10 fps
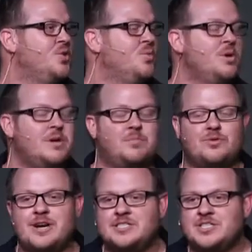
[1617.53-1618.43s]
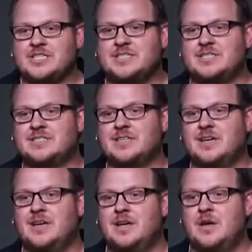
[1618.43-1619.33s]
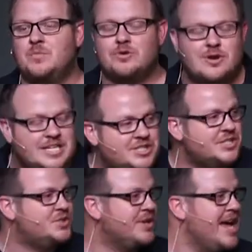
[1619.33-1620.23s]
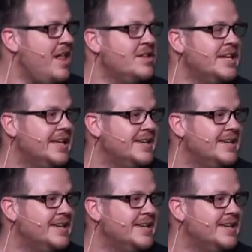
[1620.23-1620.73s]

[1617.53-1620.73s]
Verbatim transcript: What a precious, precious reality.